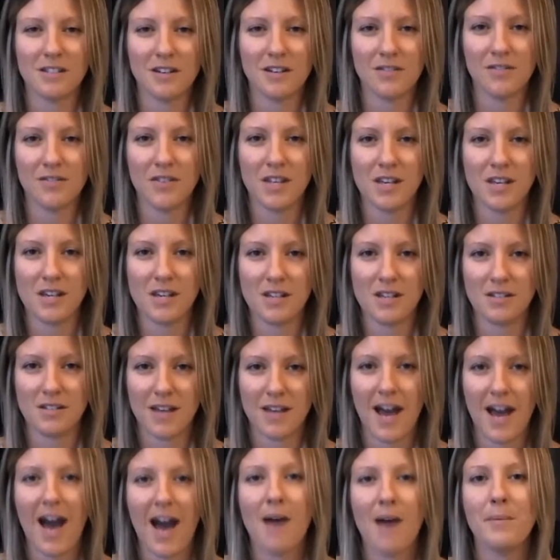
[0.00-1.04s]
of these
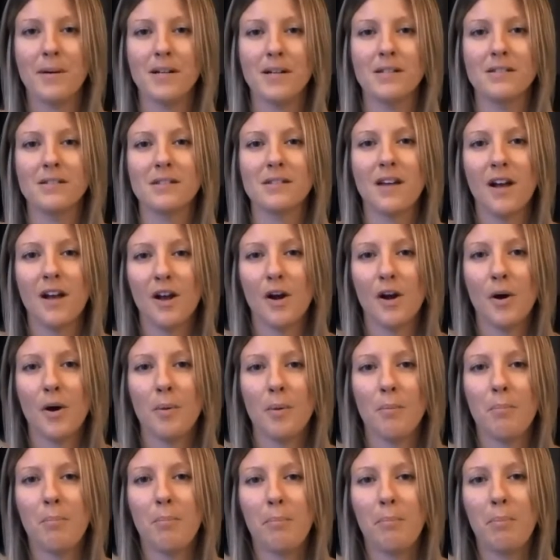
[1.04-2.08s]
habits,
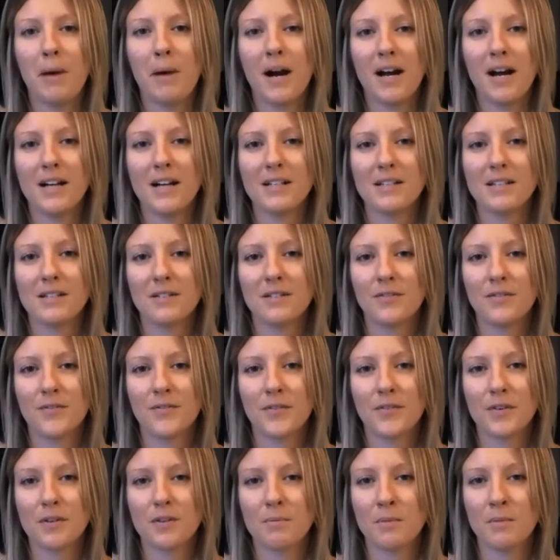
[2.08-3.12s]
but
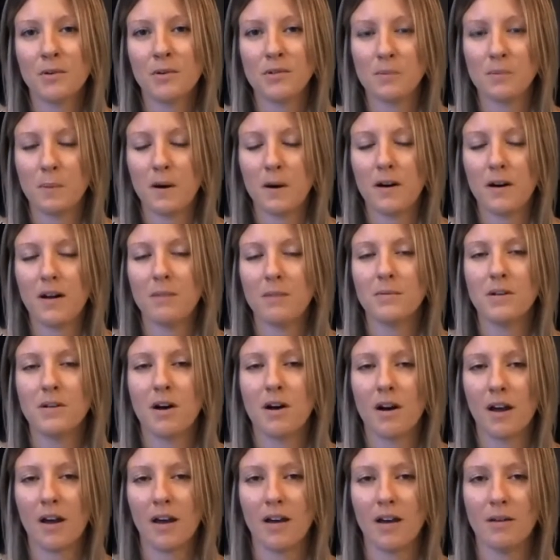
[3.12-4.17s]
for the most part, I'm
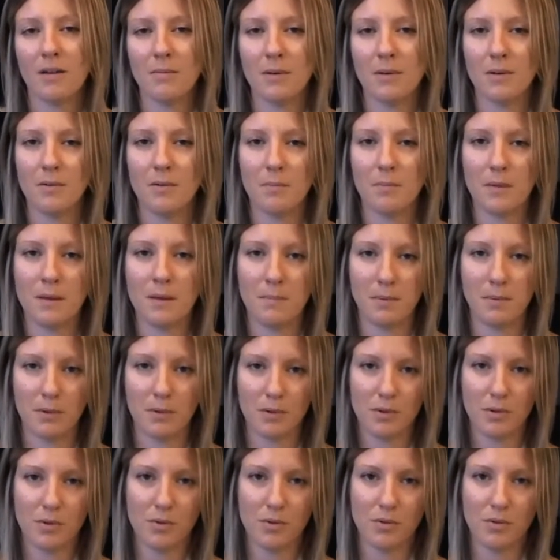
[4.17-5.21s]
talking about people
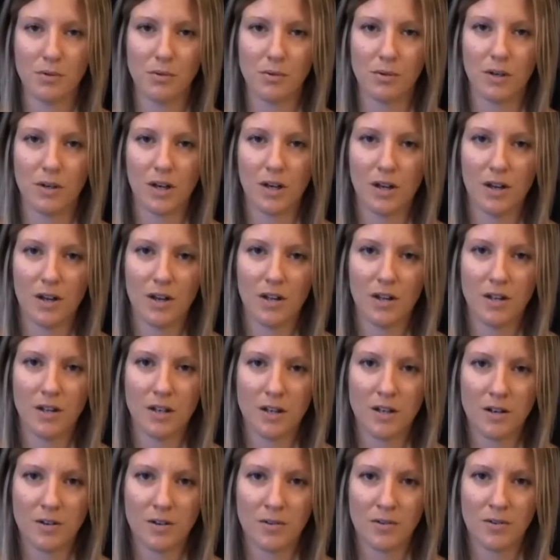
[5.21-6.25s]
who,
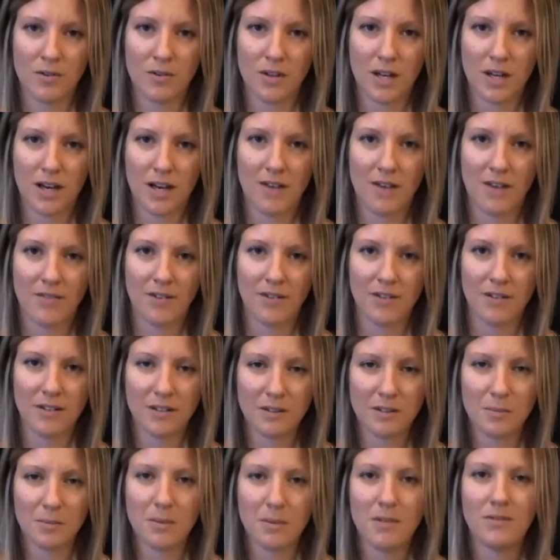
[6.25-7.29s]
they have a
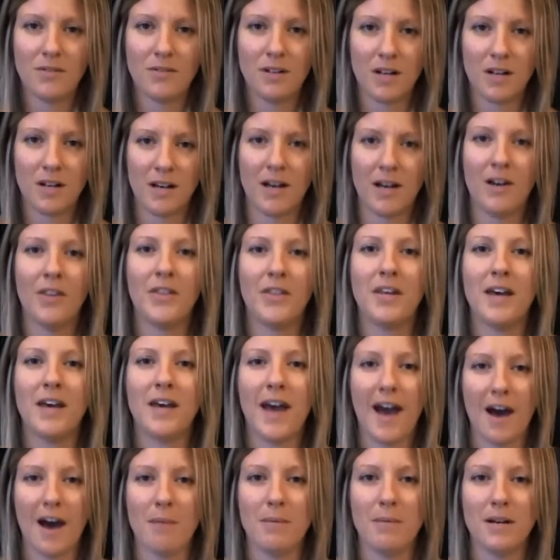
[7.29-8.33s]
little bit of an unhealthy
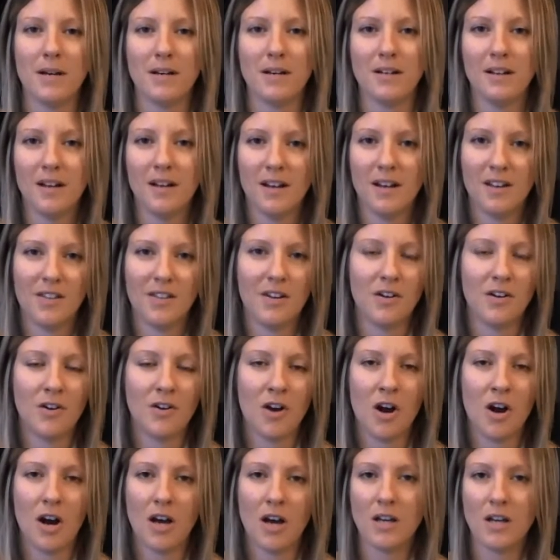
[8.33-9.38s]
habit. They're
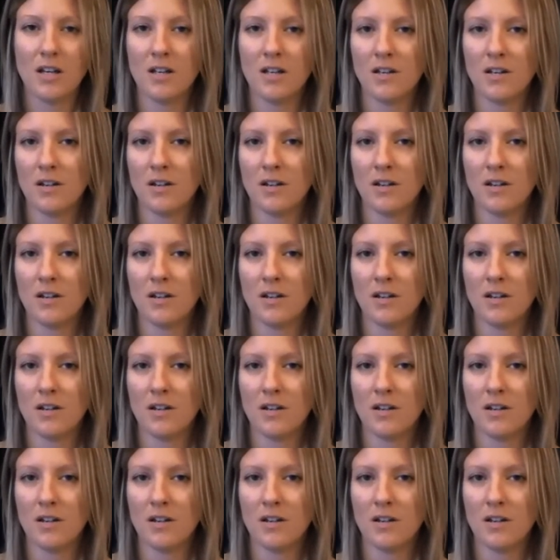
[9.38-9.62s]
not,